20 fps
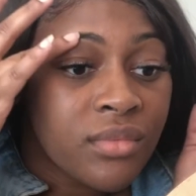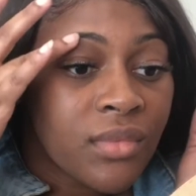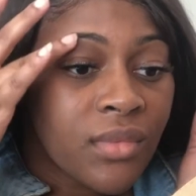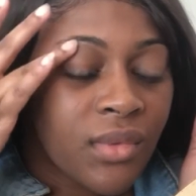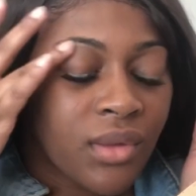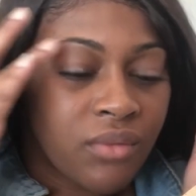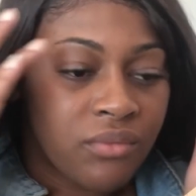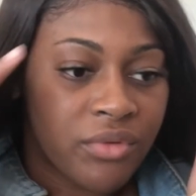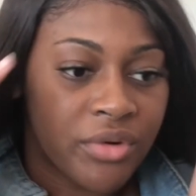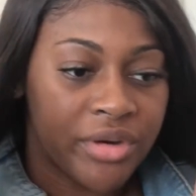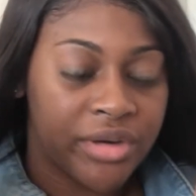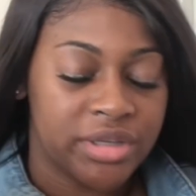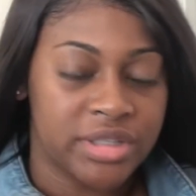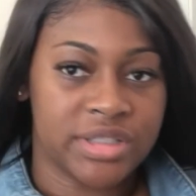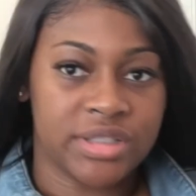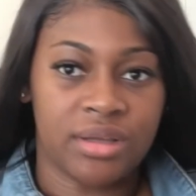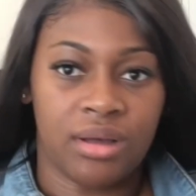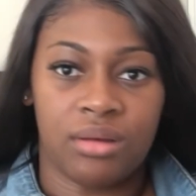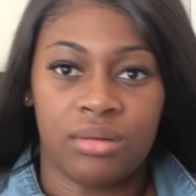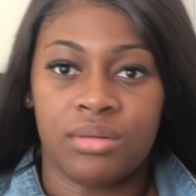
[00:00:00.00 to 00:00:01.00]
for
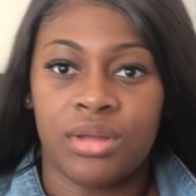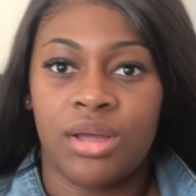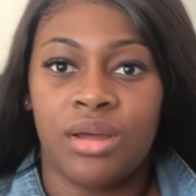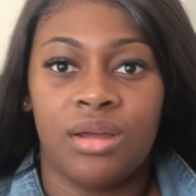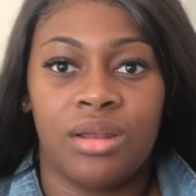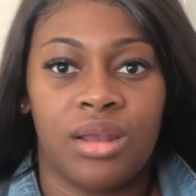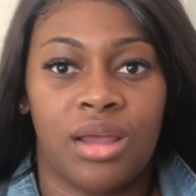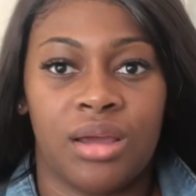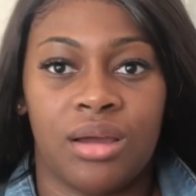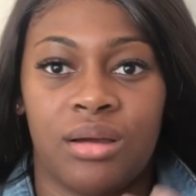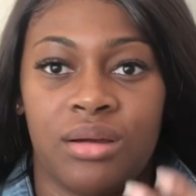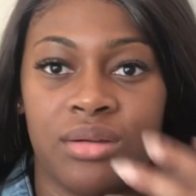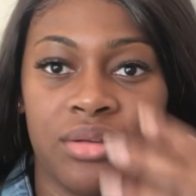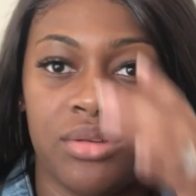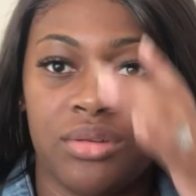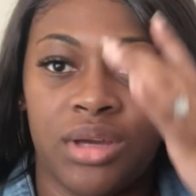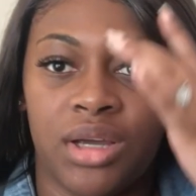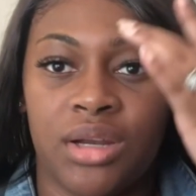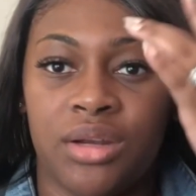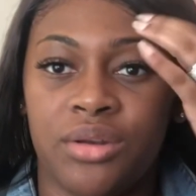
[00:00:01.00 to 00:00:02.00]
yourself. Like all you
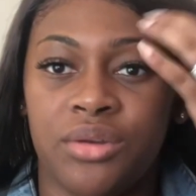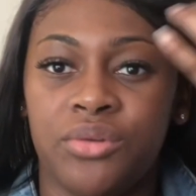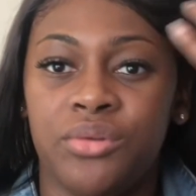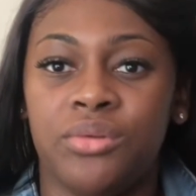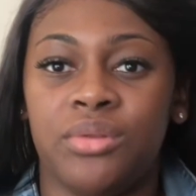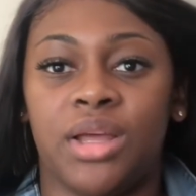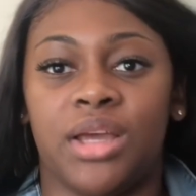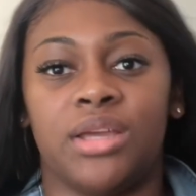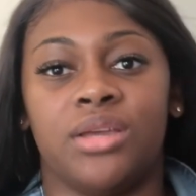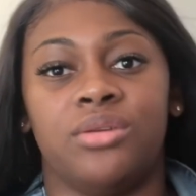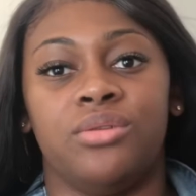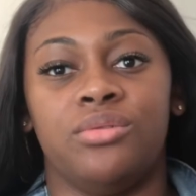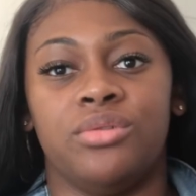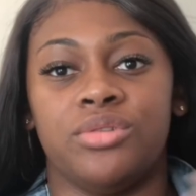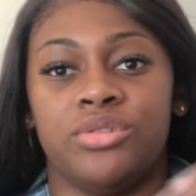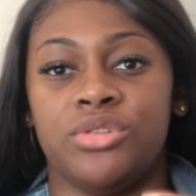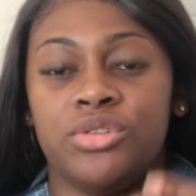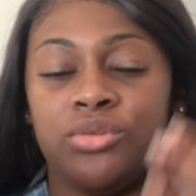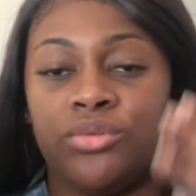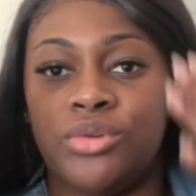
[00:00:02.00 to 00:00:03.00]
gotta do, like you
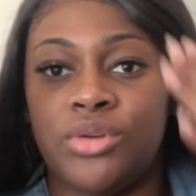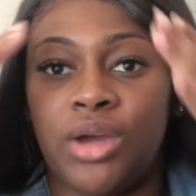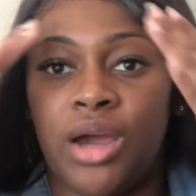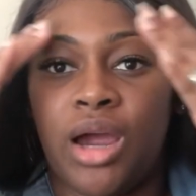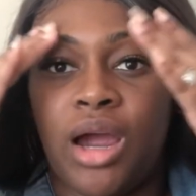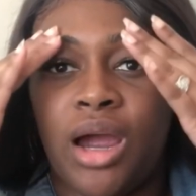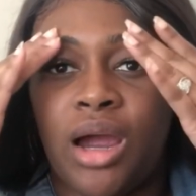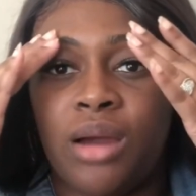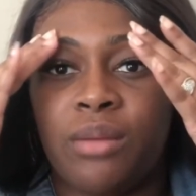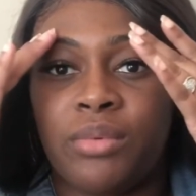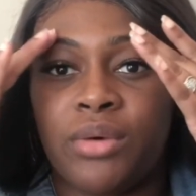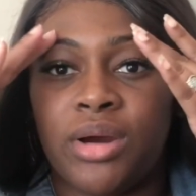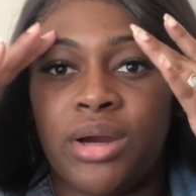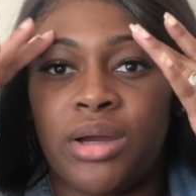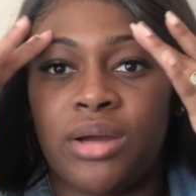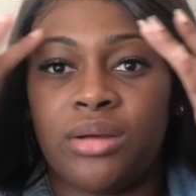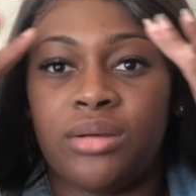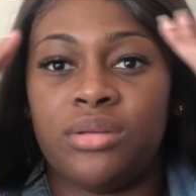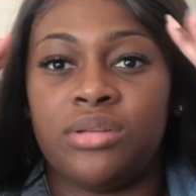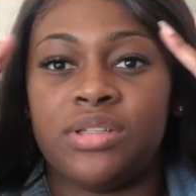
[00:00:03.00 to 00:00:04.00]
could do your
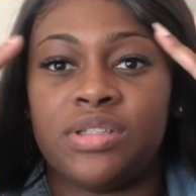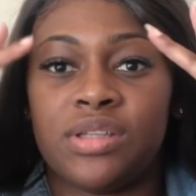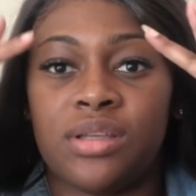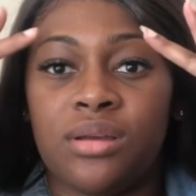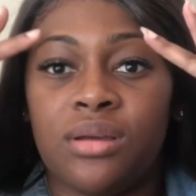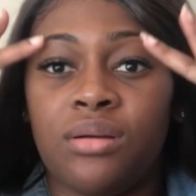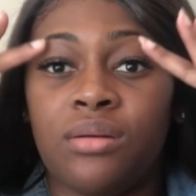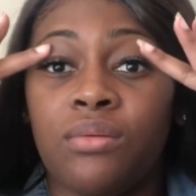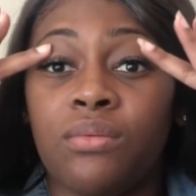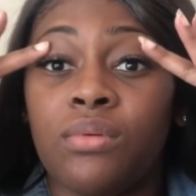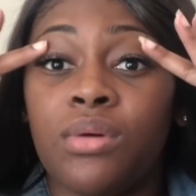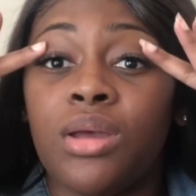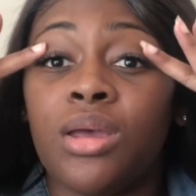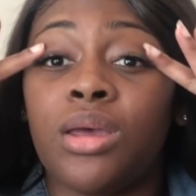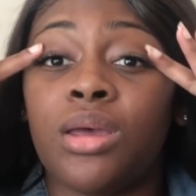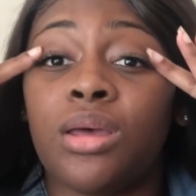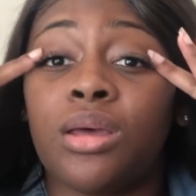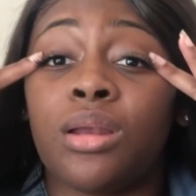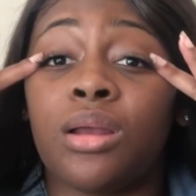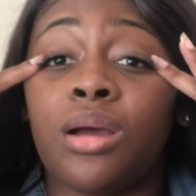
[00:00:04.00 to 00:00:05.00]
eyebrows,
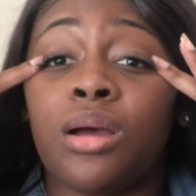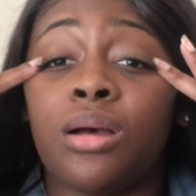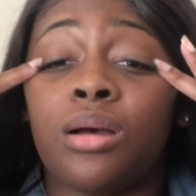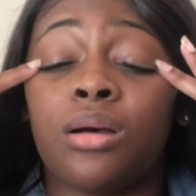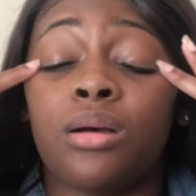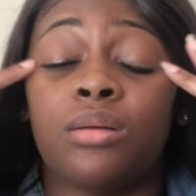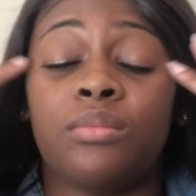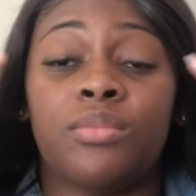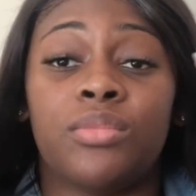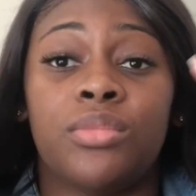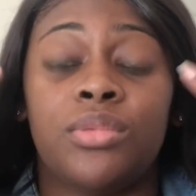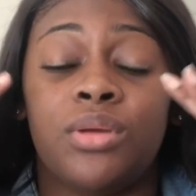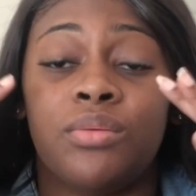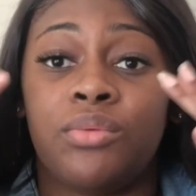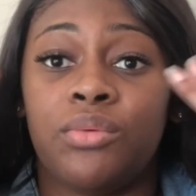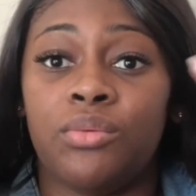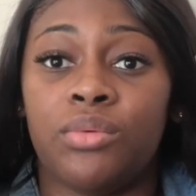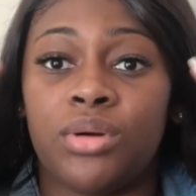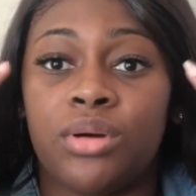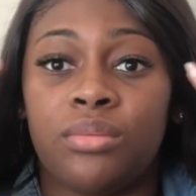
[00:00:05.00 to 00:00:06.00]
and if you
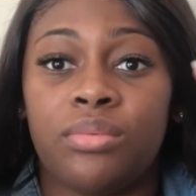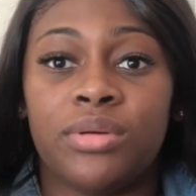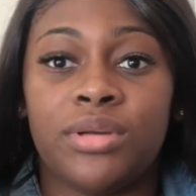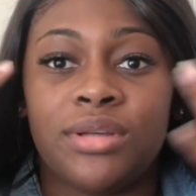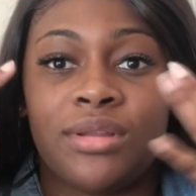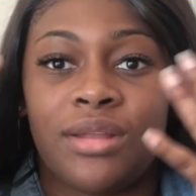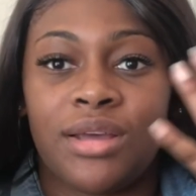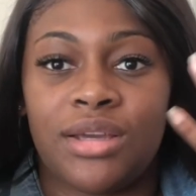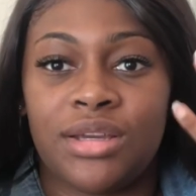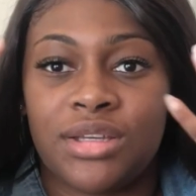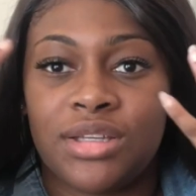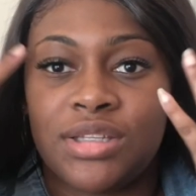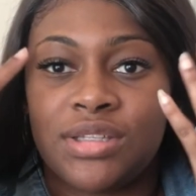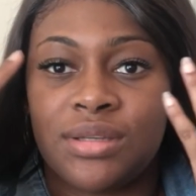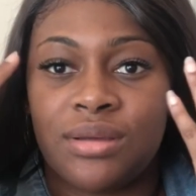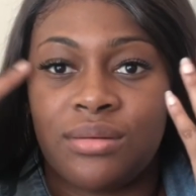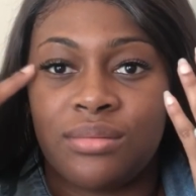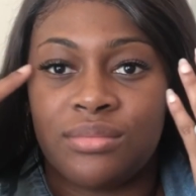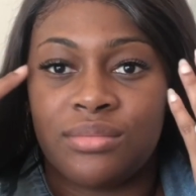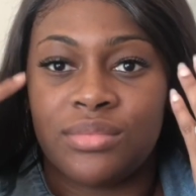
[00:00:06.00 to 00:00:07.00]
want to put like
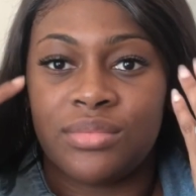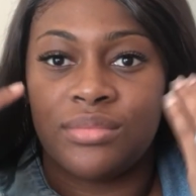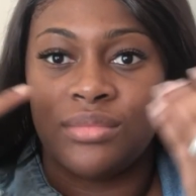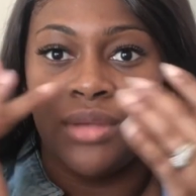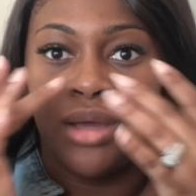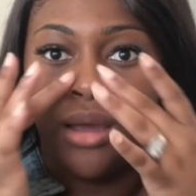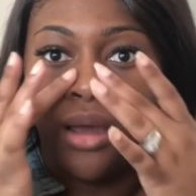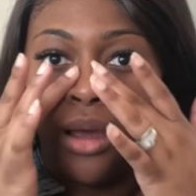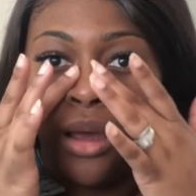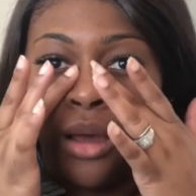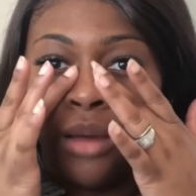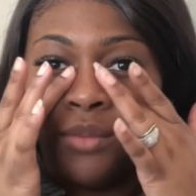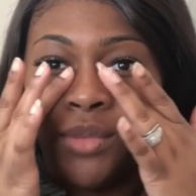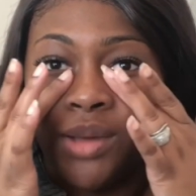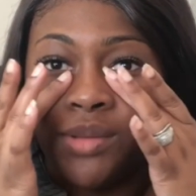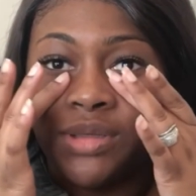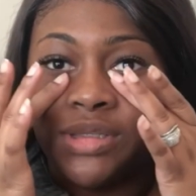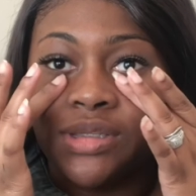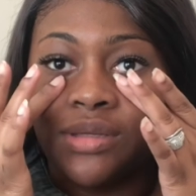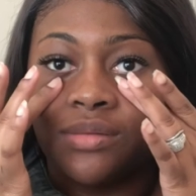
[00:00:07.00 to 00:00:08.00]
some,
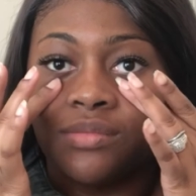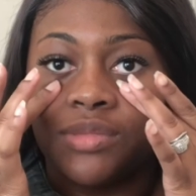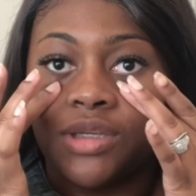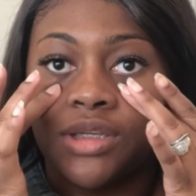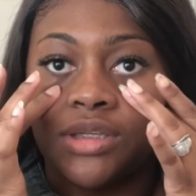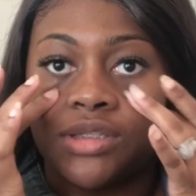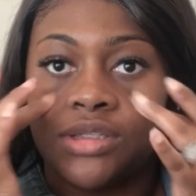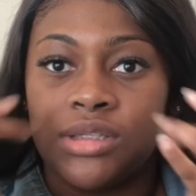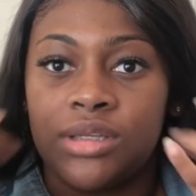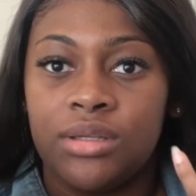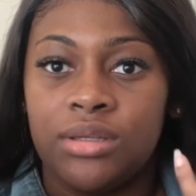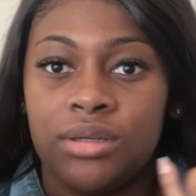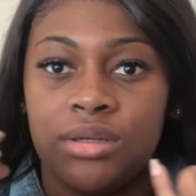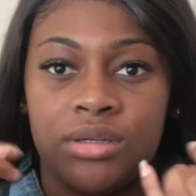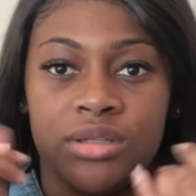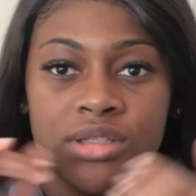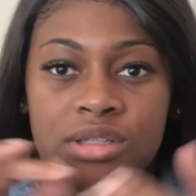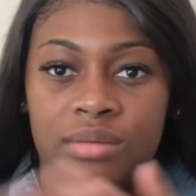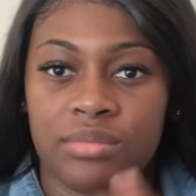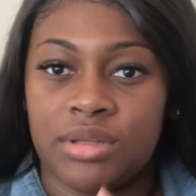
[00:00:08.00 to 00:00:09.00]
maybe some concealer or
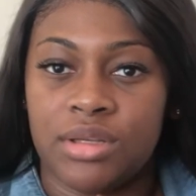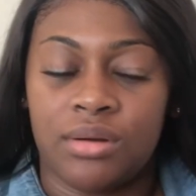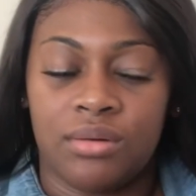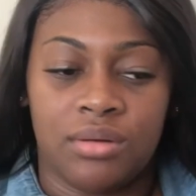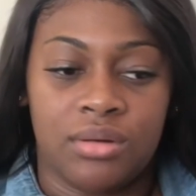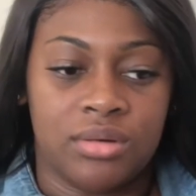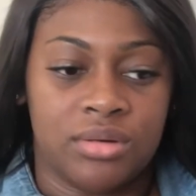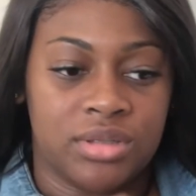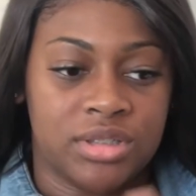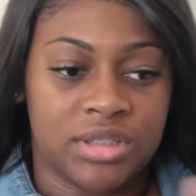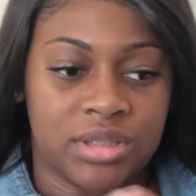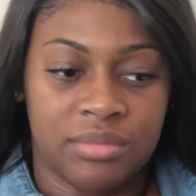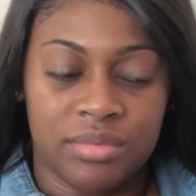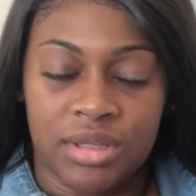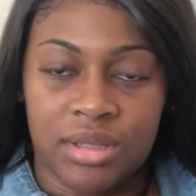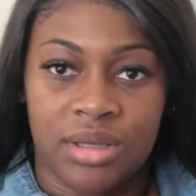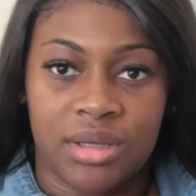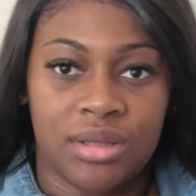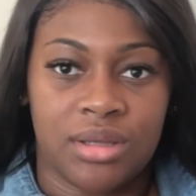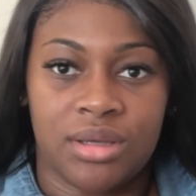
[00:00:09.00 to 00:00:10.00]
something on or something
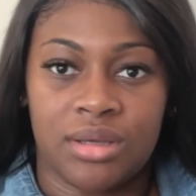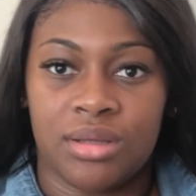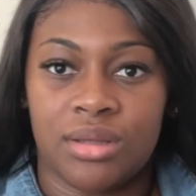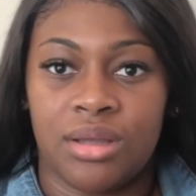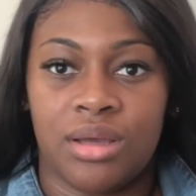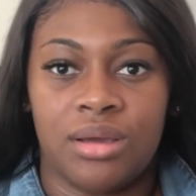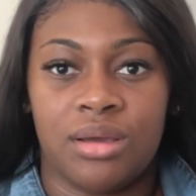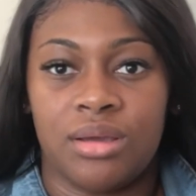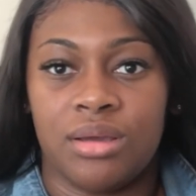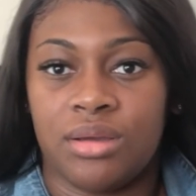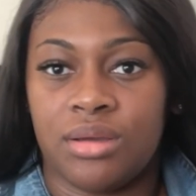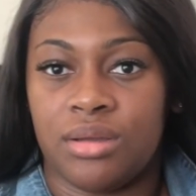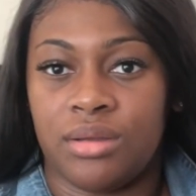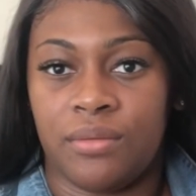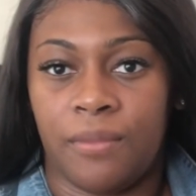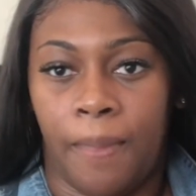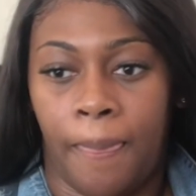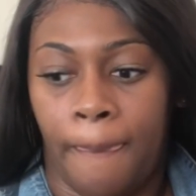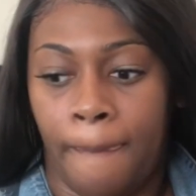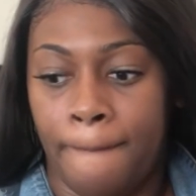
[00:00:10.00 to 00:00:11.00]
like that, like,
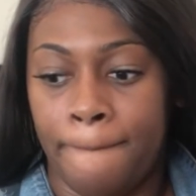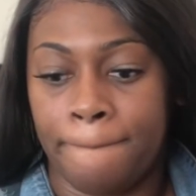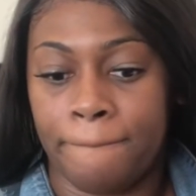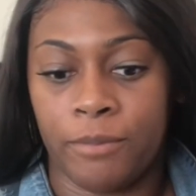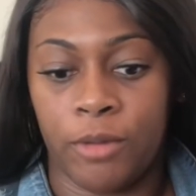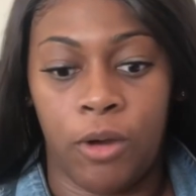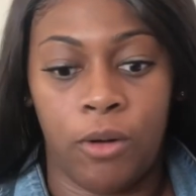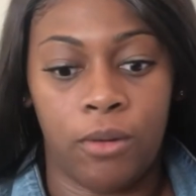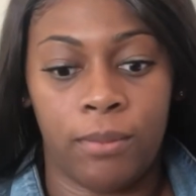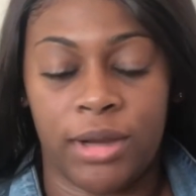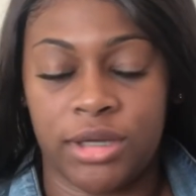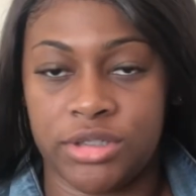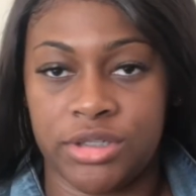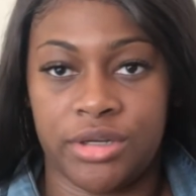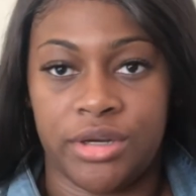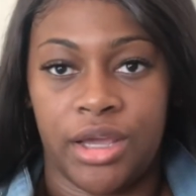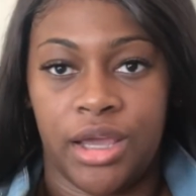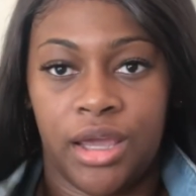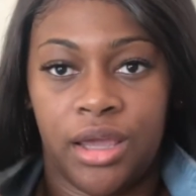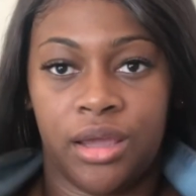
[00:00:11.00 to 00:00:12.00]
and go about your
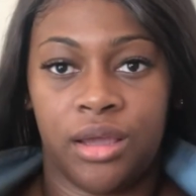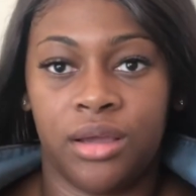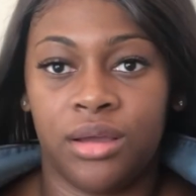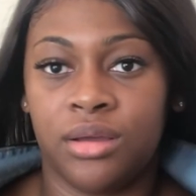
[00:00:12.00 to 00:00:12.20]
day.